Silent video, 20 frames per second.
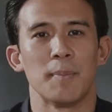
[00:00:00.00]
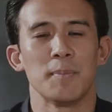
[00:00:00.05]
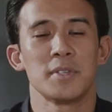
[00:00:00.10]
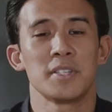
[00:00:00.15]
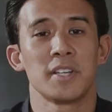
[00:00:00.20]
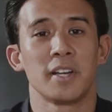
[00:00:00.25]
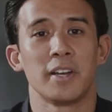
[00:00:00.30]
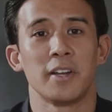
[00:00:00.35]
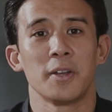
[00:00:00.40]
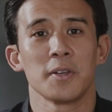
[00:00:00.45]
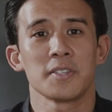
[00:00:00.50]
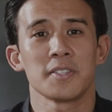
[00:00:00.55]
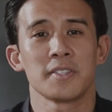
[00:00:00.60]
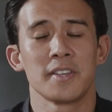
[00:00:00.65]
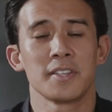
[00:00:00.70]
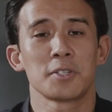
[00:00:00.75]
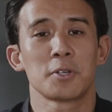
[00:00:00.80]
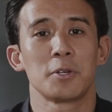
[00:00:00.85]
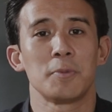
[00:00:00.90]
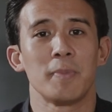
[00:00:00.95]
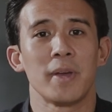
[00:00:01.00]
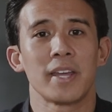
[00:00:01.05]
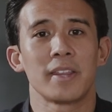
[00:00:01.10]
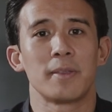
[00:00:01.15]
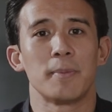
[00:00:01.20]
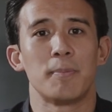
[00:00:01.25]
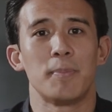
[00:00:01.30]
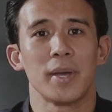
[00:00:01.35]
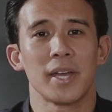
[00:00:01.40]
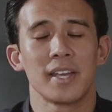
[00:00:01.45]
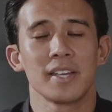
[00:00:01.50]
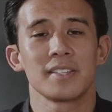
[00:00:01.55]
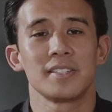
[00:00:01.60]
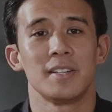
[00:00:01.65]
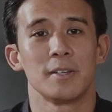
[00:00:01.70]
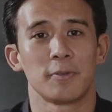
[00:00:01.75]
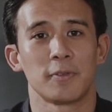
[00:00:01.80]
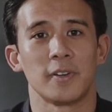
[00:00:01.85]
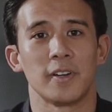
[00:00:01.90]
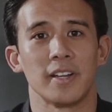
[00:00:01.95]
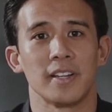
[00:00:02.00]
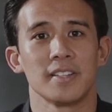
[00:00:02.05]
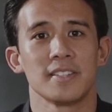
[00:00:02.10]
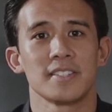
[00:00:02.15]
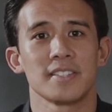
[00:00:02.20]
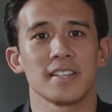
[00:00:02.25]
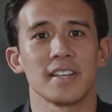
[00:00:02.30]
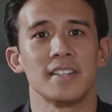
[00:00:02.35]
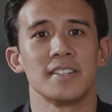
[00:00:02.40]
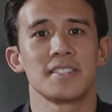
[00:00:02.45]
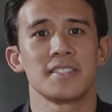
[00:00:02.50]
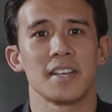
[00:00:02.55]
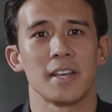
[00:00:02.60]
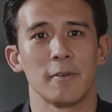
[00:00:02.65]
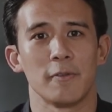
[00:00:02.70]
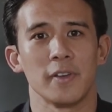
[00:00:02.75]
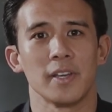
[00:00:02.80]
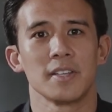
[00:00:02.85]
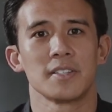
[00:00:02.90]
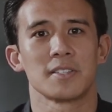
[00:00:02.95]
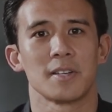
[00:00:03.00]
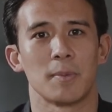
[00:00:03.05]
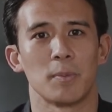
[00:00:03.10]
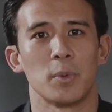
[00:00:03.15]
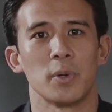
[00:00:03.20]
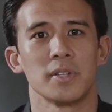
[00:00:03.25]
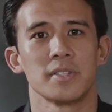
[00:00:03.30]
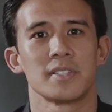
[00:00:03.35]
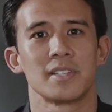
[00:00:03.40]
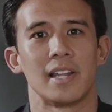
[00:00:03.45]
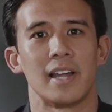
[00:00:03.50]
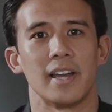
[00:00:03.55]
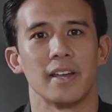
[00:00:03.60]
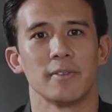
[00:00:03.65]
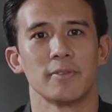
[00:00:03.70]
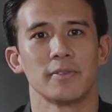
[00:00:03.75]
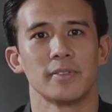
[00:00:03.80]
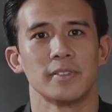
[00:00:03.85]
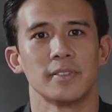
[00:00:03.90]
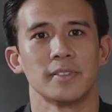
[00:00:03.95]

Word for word: I'm serious, this could make the biggest difference in saving someone's life.